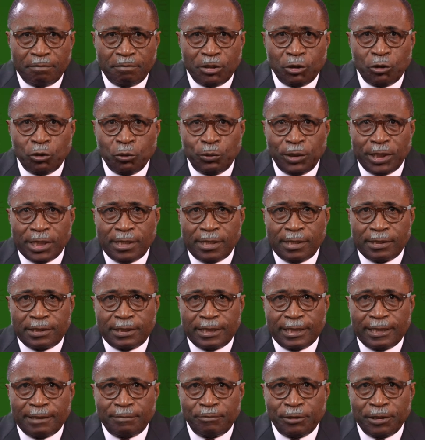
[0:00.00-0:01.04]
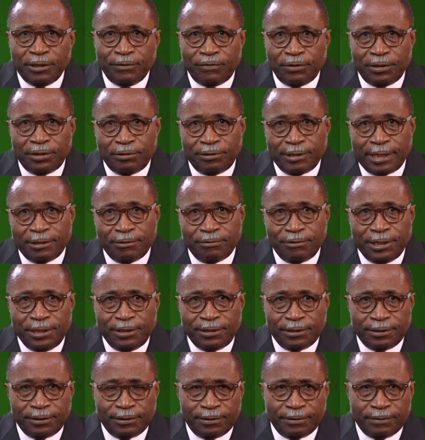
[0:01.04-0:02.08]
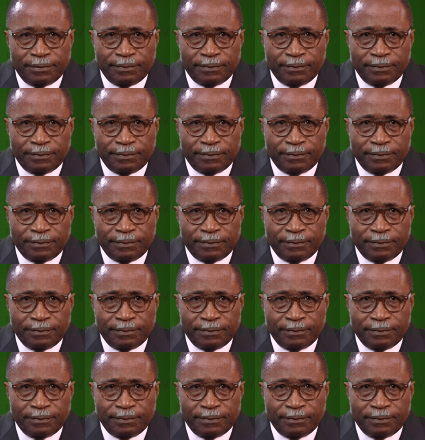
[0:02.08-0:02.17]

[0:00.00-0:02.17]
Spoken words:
But do we all celebrate for the right reason?